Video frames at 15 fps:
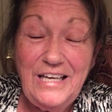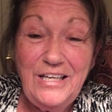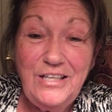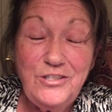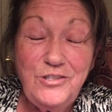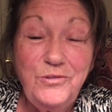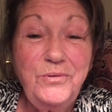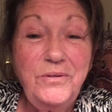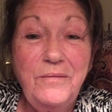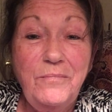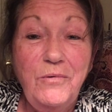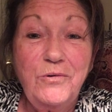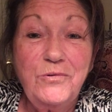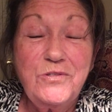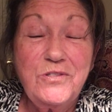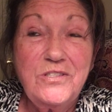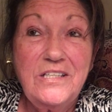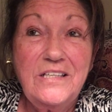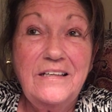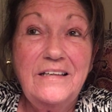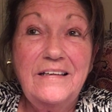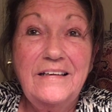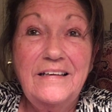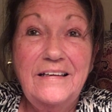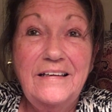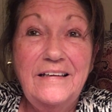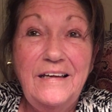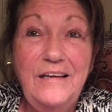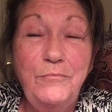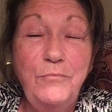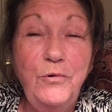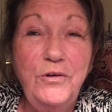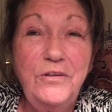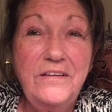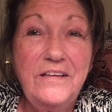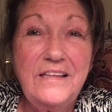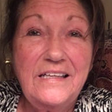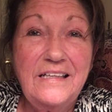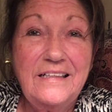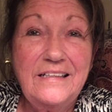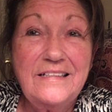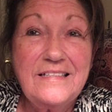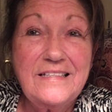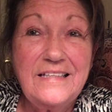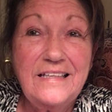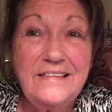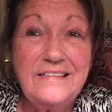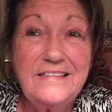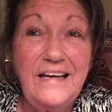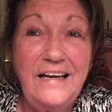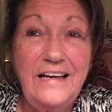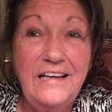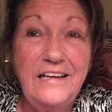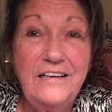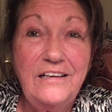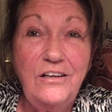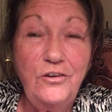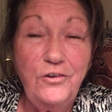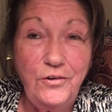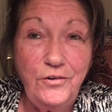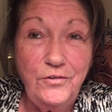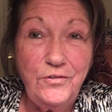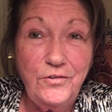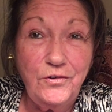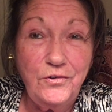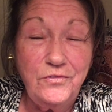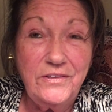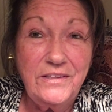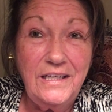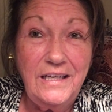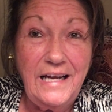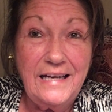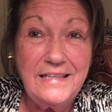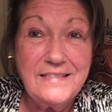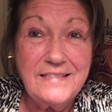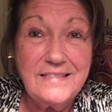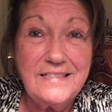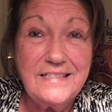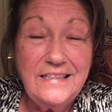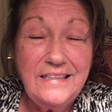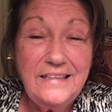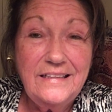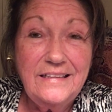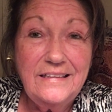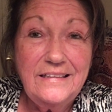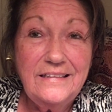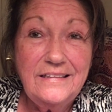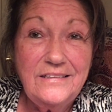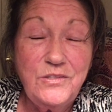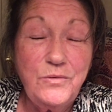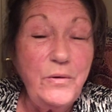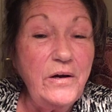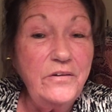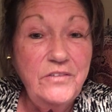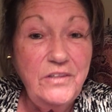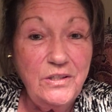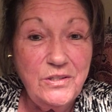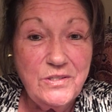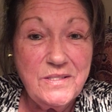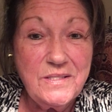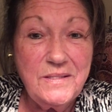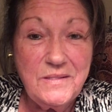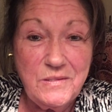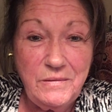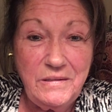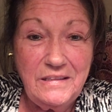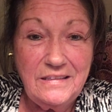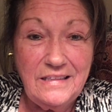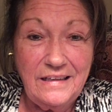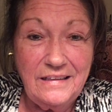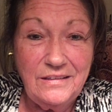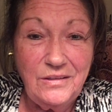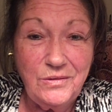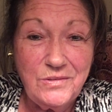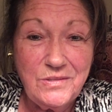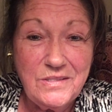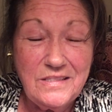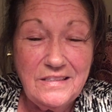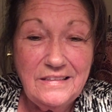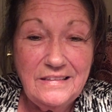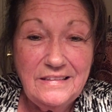Two of the most important things that I learned over the last 12 years since being diagnosed